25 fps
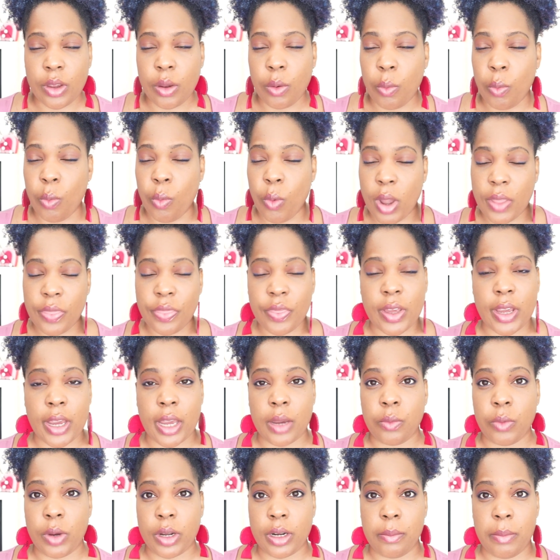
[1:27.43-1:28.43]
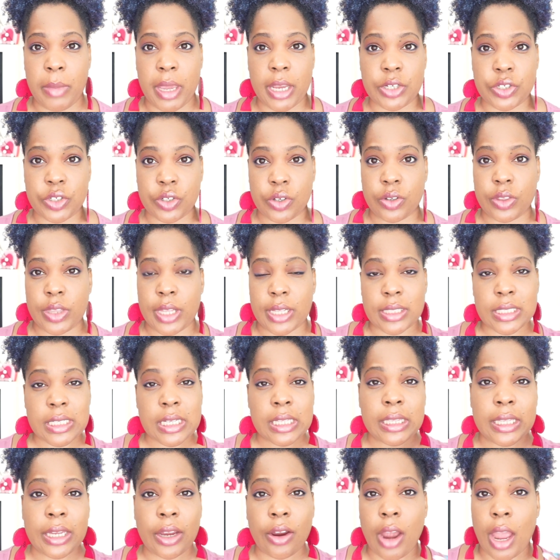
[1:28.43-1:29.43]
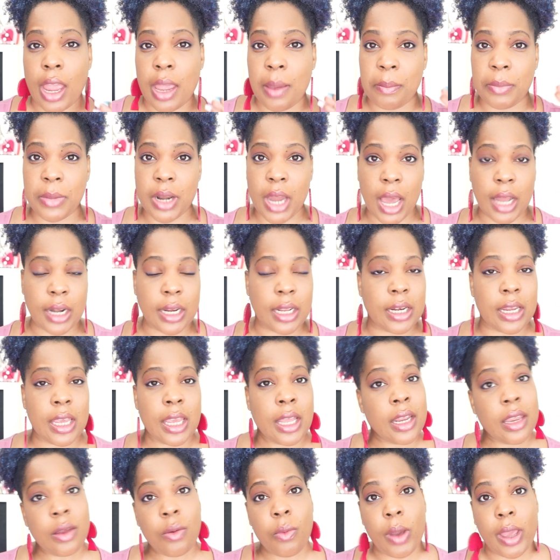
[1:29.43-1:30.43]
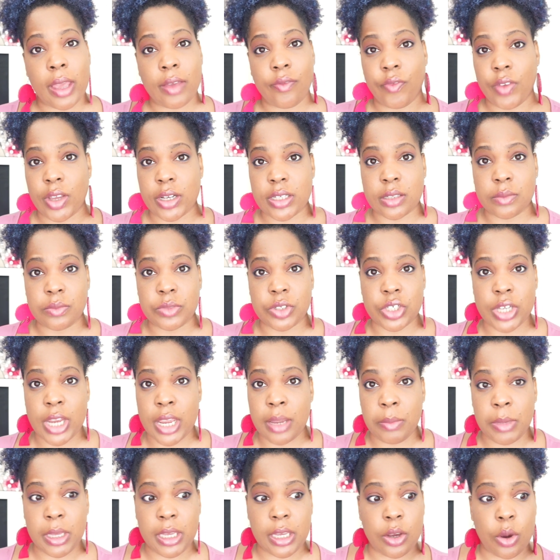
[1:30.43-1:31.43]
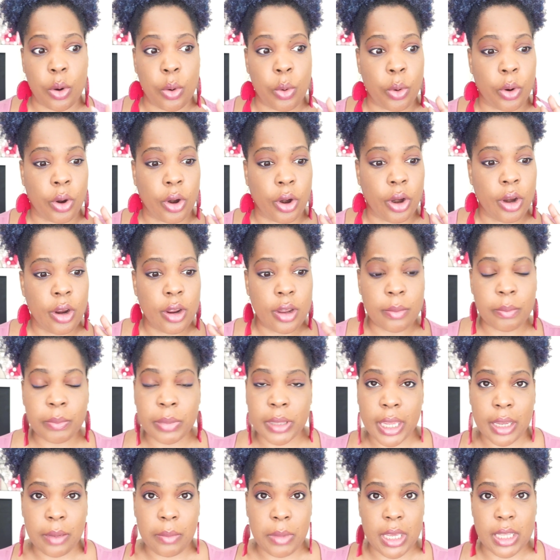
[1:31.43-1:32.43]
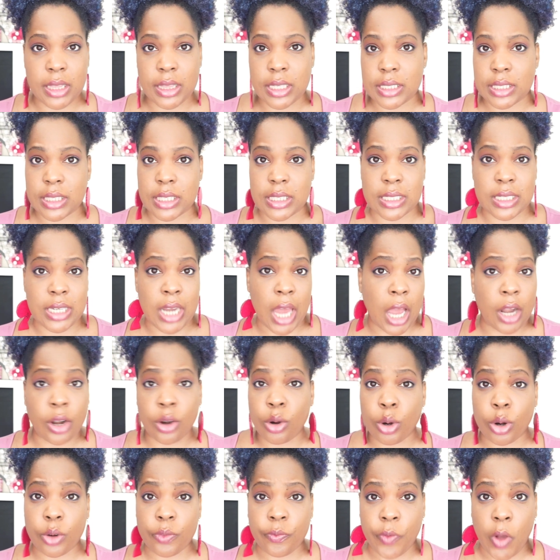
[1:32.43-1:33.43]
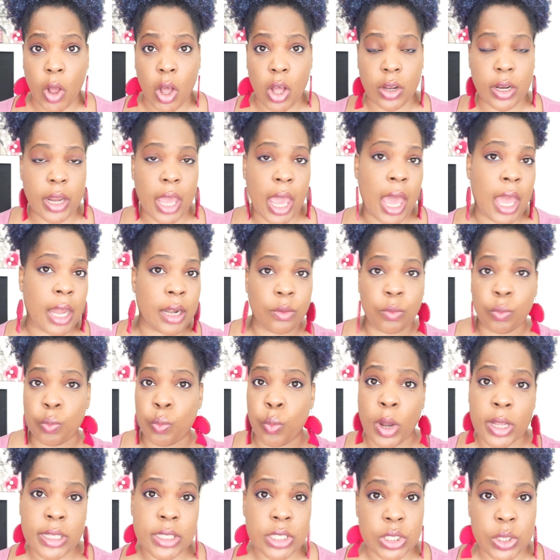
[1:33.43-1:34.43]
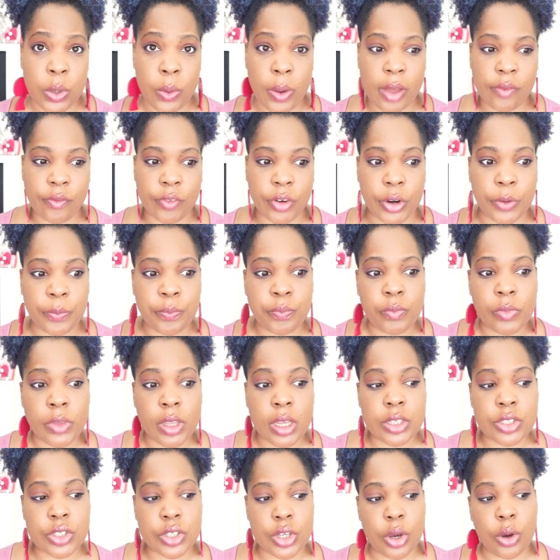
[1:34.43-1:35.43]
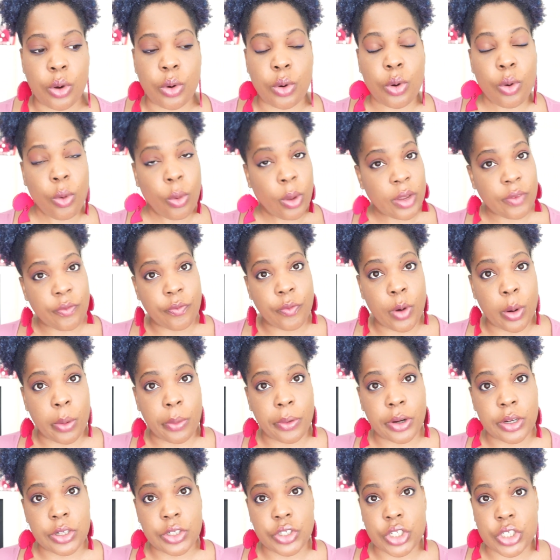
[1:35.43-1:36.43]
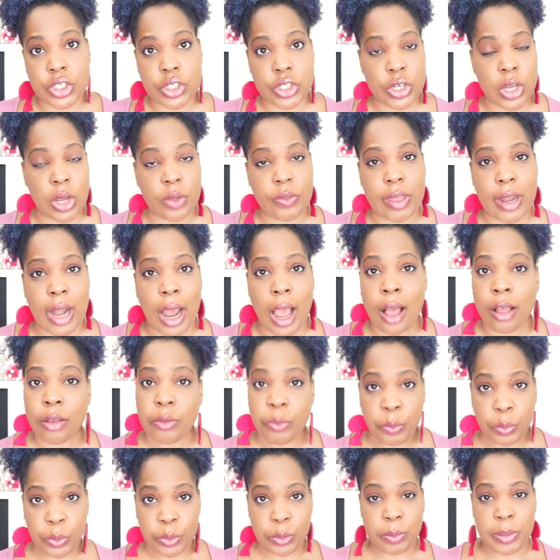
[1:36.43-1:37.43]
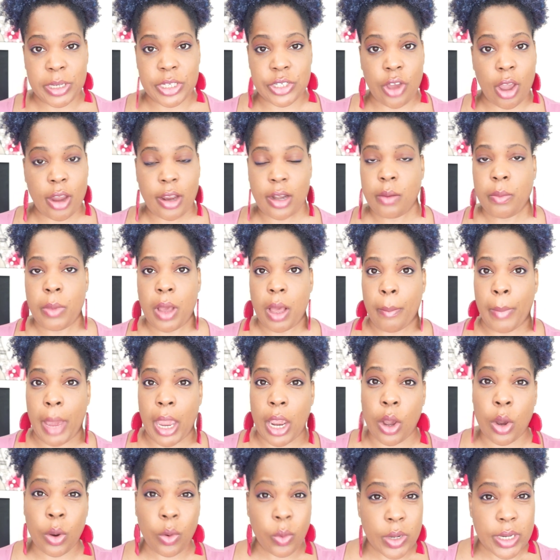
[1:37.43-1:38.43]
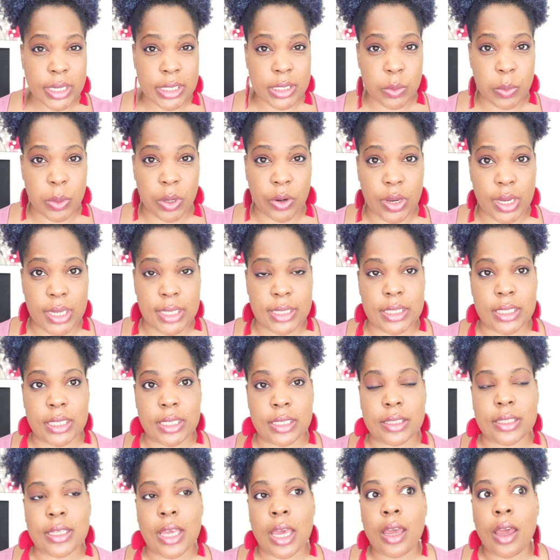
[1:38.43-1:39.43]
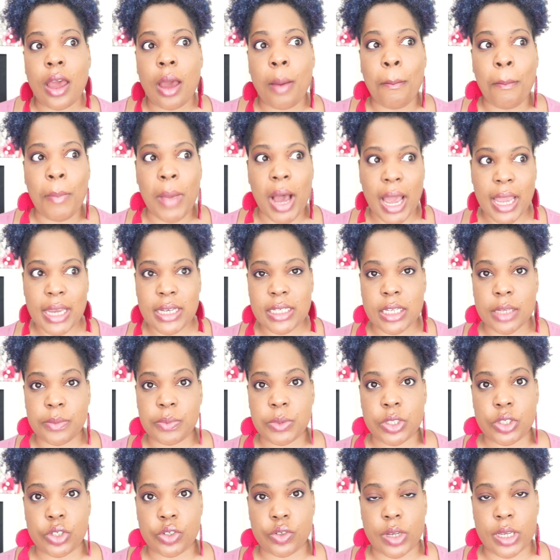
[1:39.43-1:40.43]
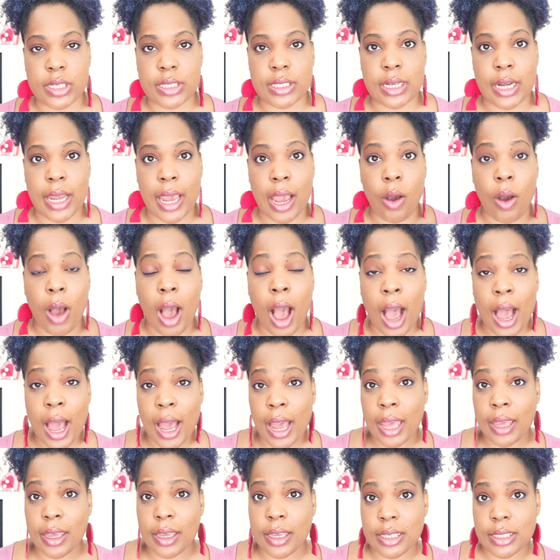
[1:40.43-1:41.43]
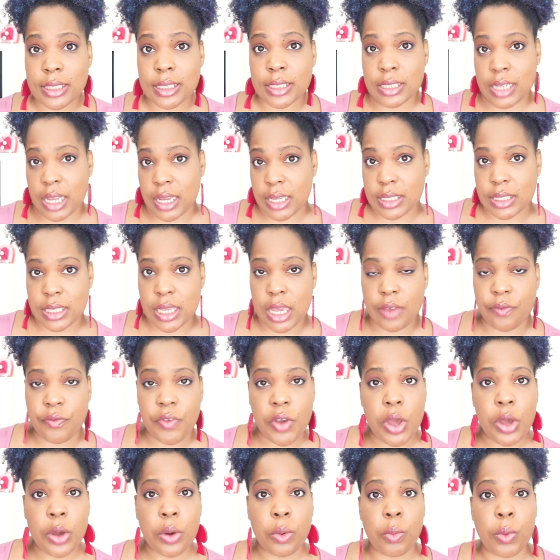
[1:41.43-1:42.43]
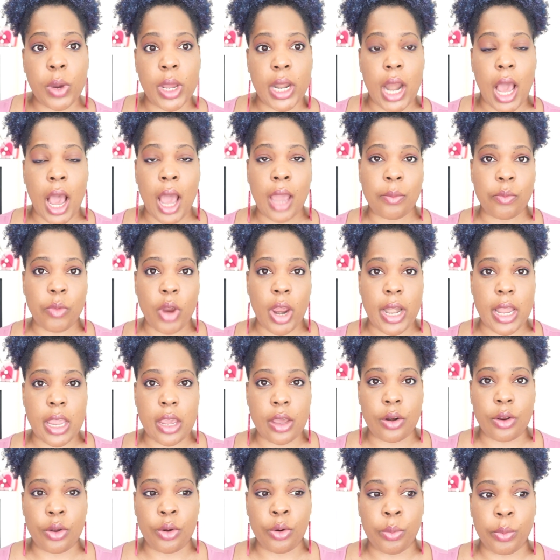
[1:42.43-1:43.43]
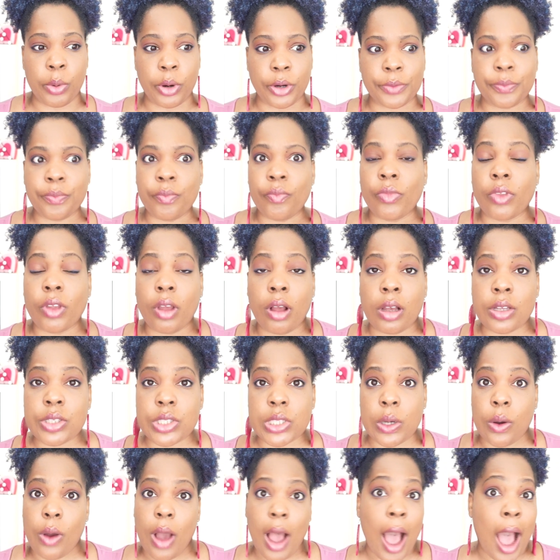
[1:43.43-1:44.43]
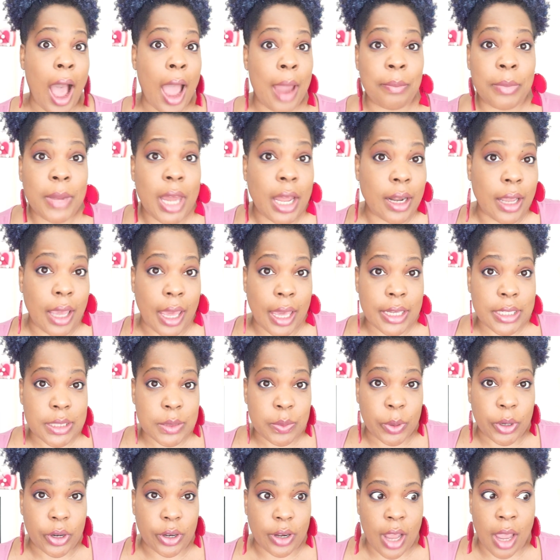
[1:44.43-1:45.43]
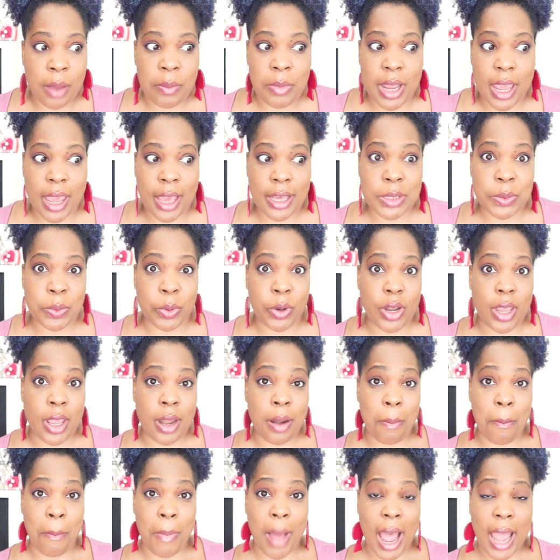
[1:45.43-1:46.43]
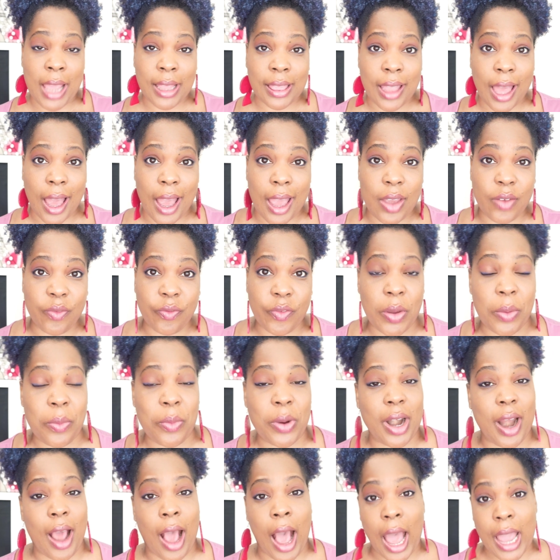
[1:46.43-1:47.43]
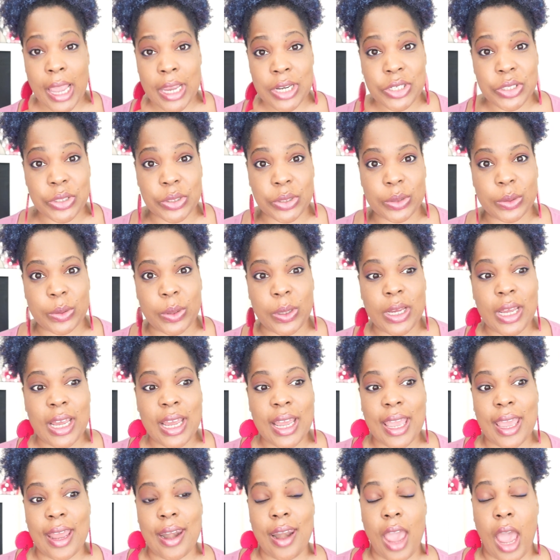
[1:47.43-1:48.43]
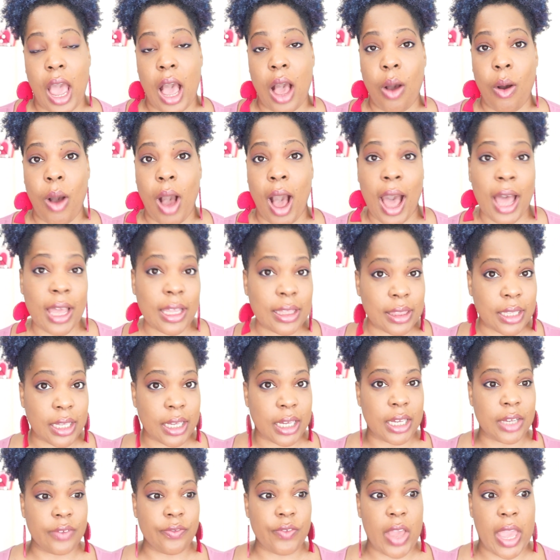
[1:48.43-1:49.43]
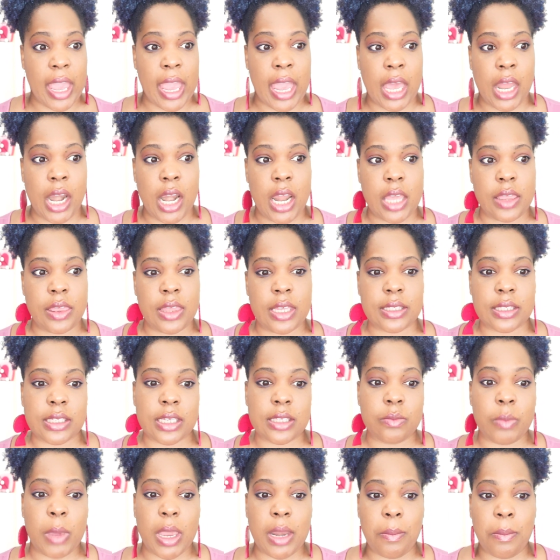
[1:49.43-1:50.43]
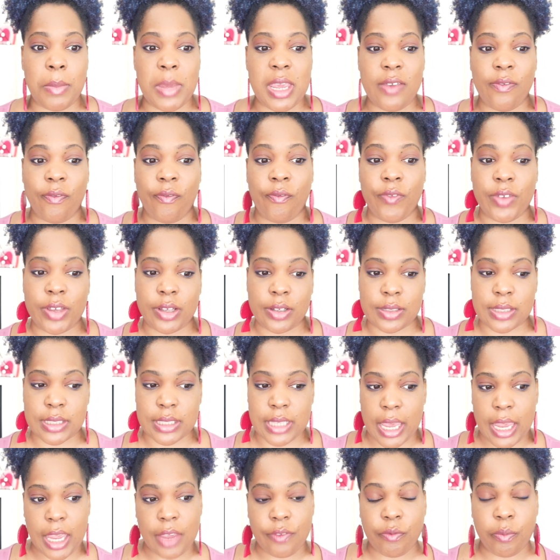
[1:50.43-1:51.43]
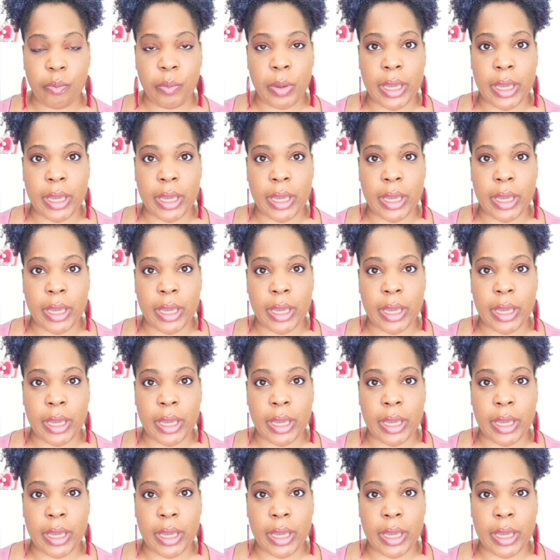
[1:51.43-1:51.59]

One thing I want to make sure that's clear, I am not in any way victim shaming or blaming. This is not her fault whatsoever. So going forward, just know that I will be talking about my own experiences, my tips and tricks, and how I stay safe when I'm riding an Uber. Also, I'm not an expert. I'm an expert in my life and what I do and how I live, and this has made me feel safe.